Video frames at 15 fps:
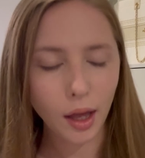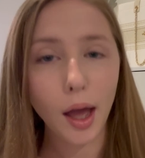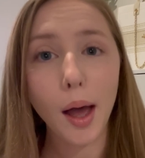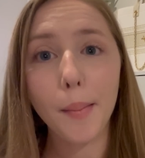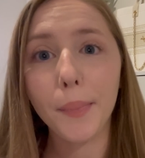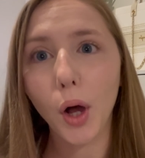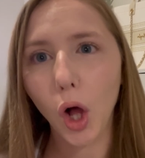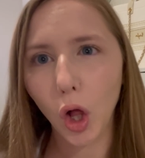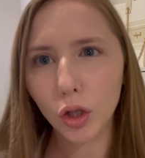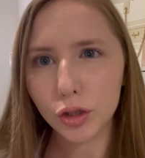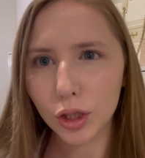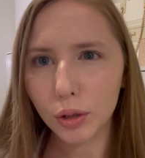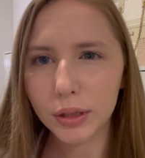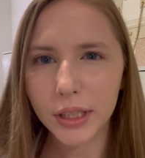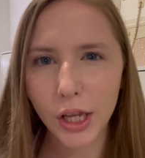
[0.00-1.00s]
But
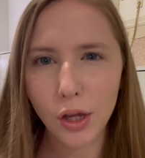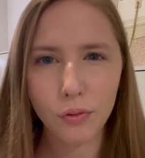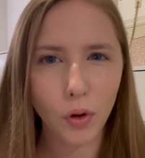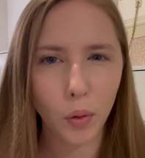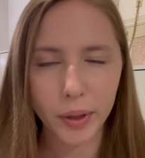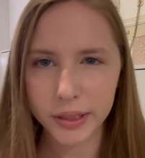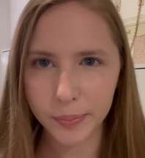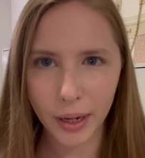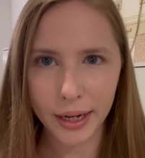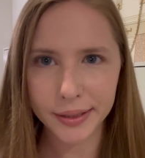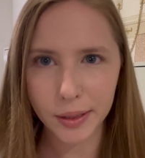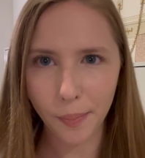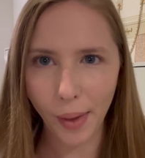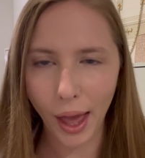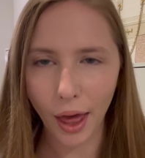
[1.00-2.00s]
also say you've always been
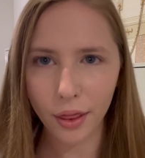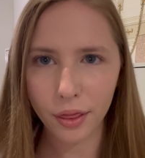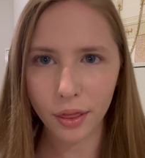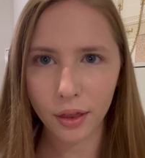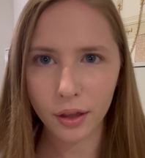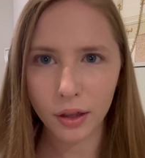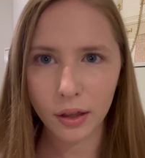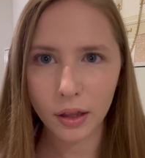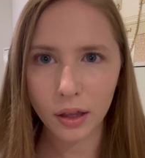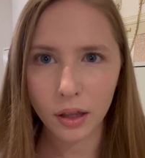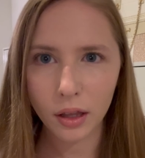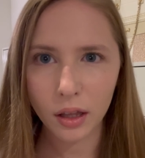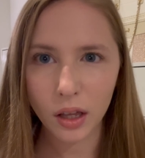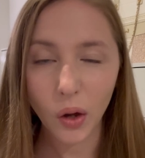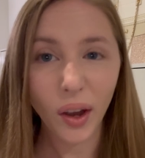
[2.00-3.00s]
into math.
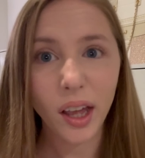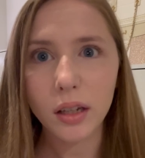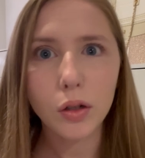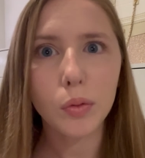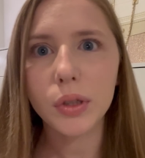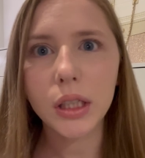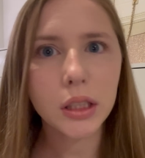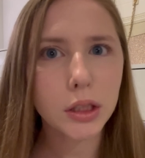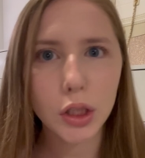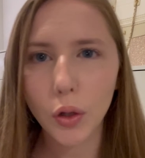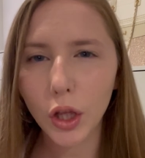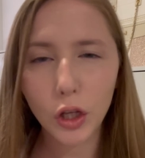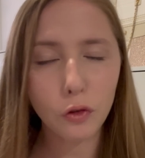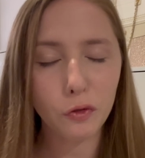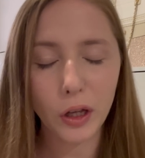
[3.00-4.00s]
Okay, no one needs to know
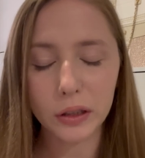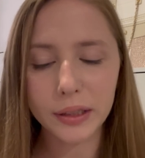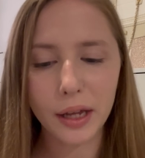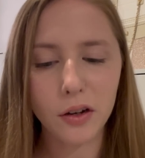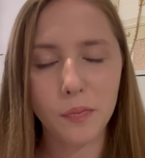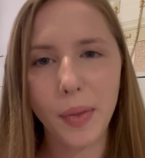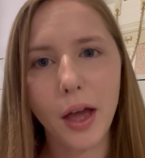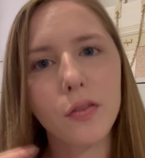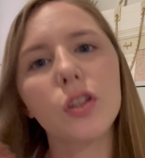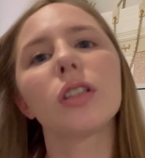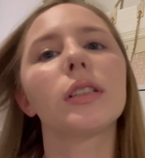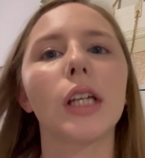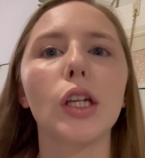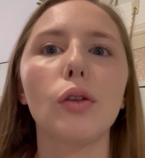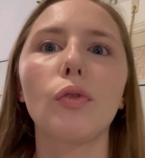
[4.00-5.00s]
that you failed out of math. Just
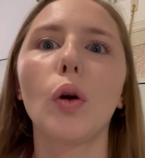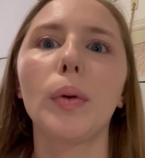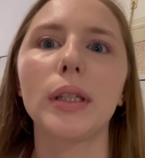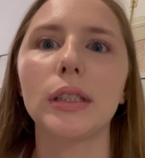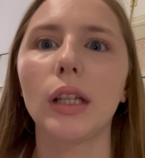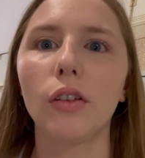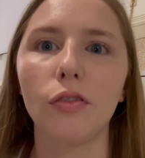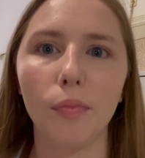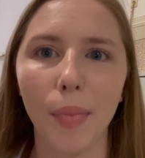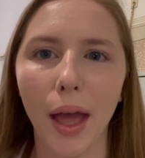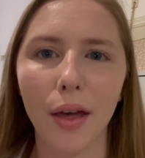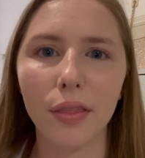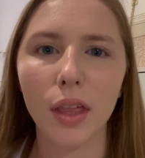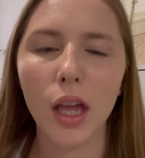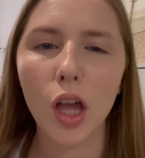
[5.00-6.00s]
say you've always loved
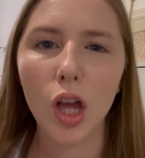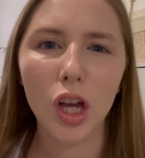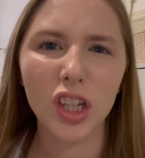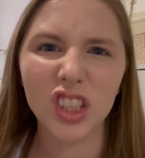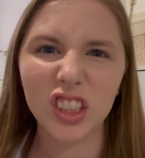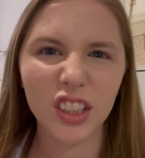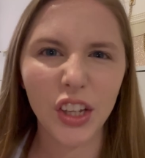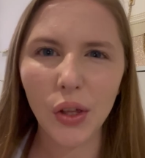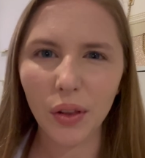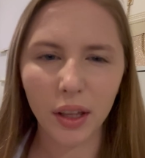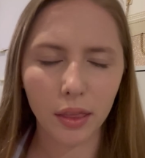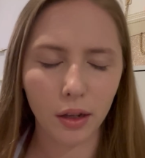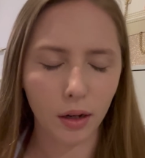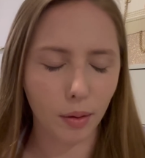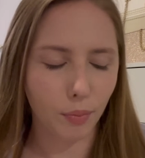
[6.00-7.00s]
math. Just say you like
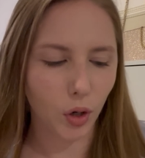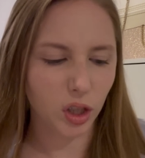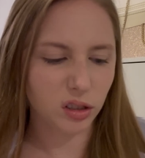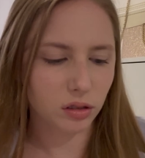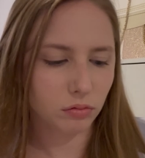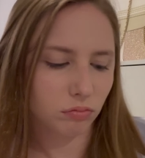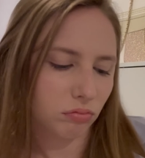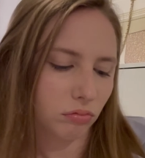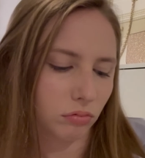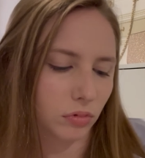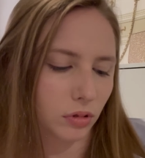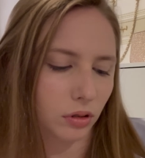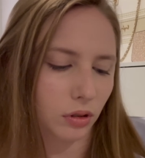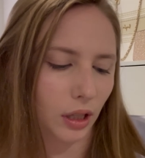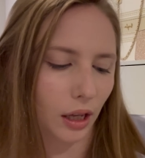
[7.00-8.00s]
the numbers.
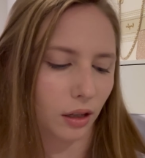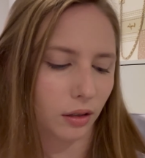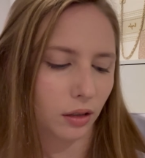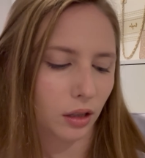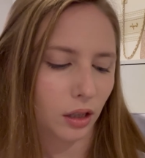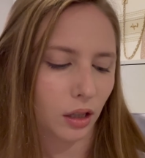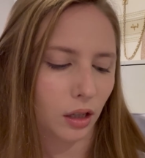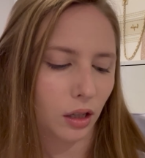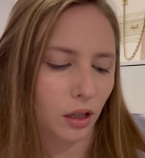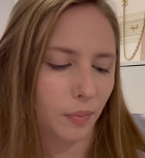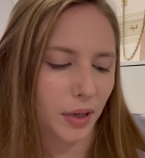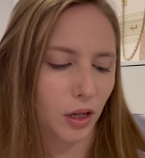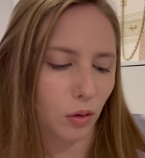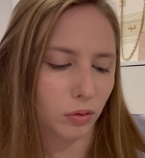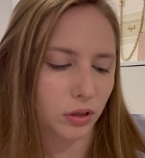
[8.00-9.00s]
Yeah. I
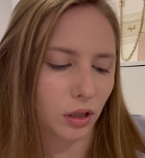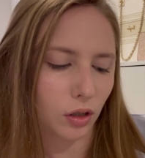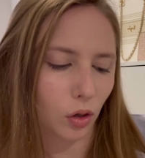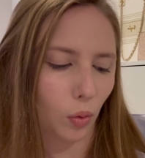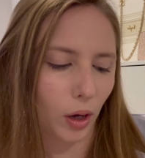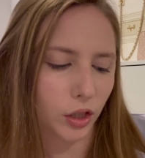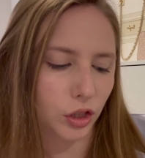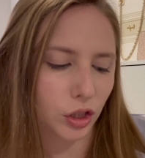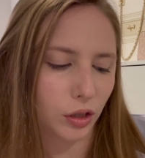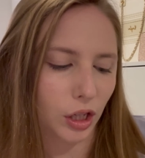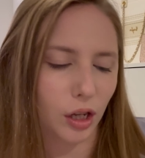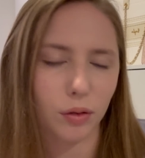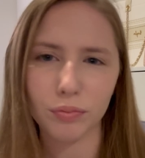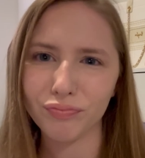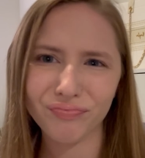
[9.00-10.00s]
mean, no one's gonna question
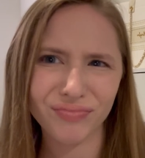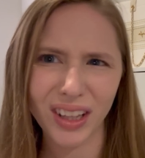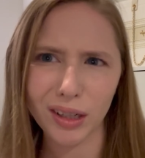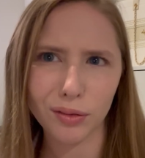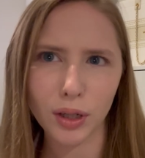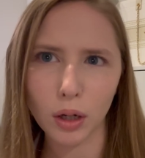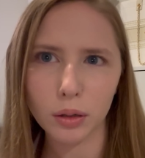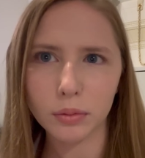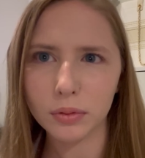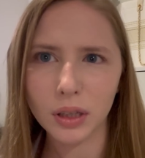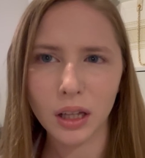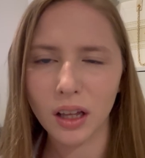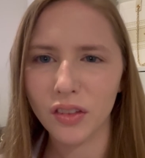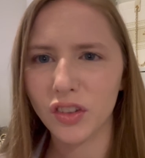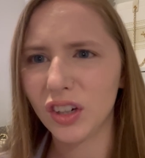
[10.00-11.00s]
you. They don't know.
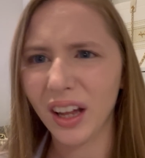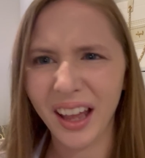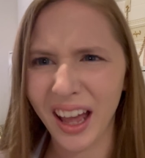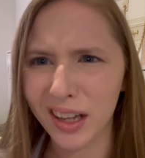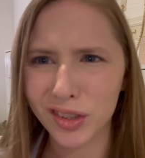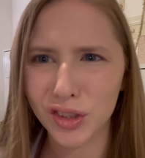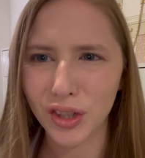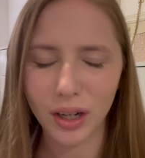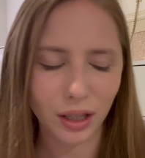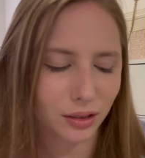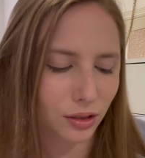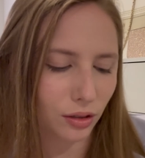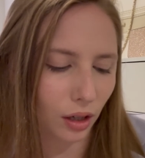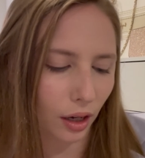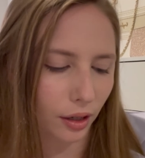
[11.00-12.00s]
They're not astronauts.
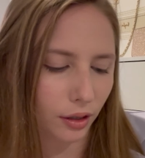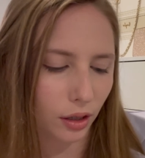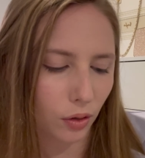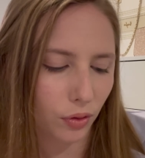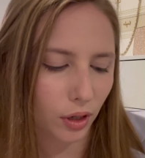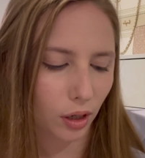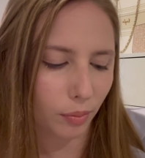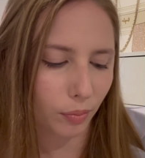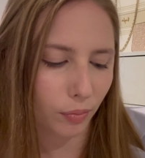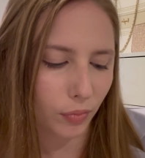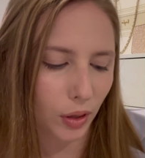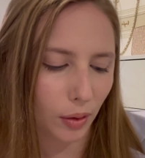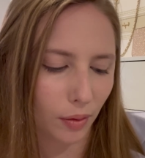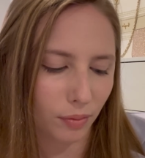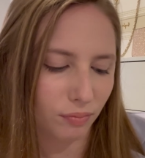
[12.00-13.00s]
They're not gonna know the
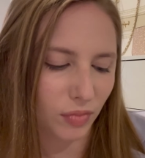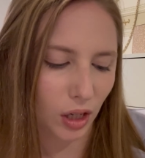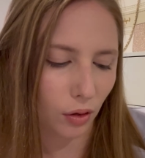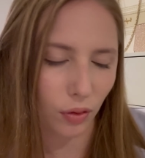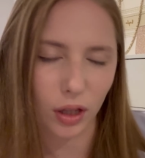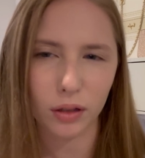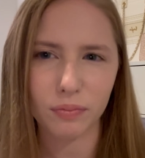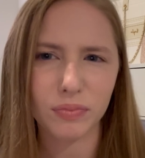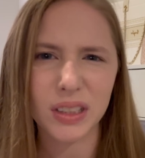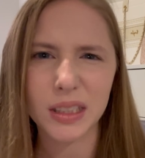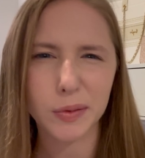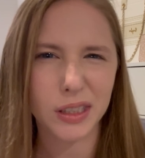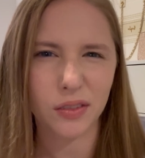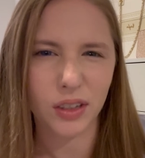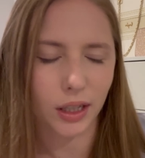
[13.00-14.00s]
you know, like the
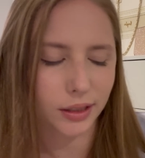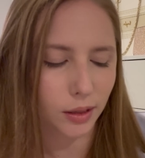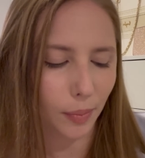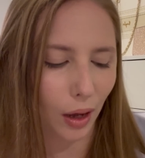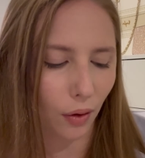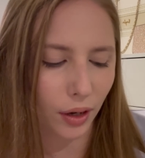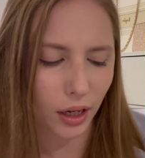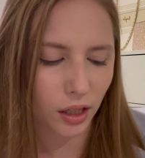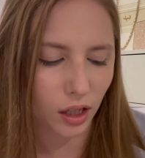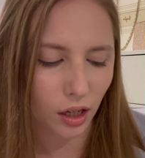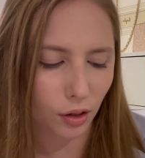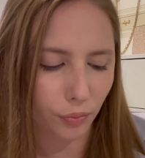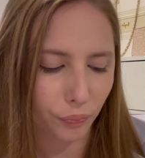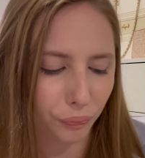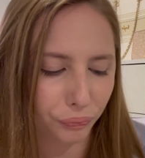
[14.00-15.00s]
specifics about it. You
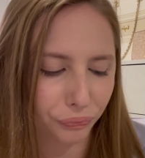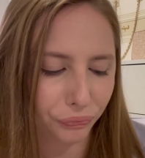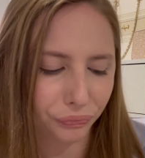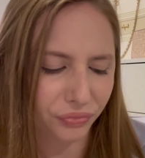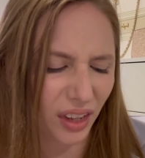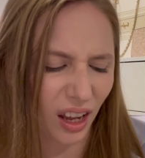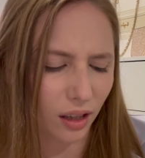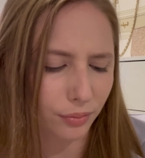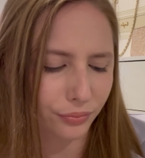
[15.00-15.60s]
know. Yeah.